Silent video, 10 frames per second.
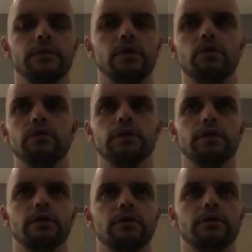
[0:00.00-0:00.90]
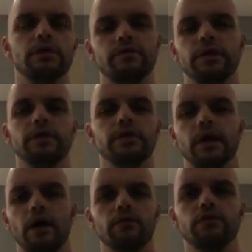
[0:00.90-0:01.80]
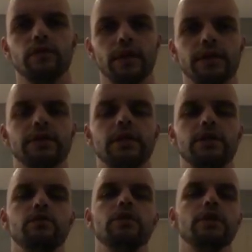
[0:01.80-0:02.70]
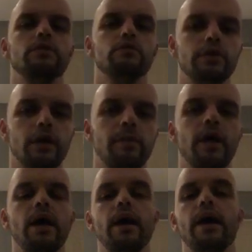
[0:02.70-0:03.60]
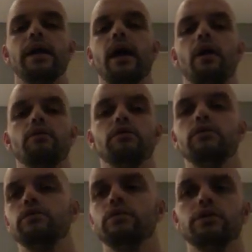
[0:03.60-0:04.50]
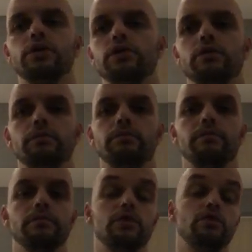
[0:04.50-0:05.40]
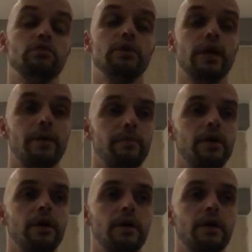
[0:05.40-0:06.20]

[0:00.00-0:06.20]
those different kind of trainings that you can do them, and how you should do them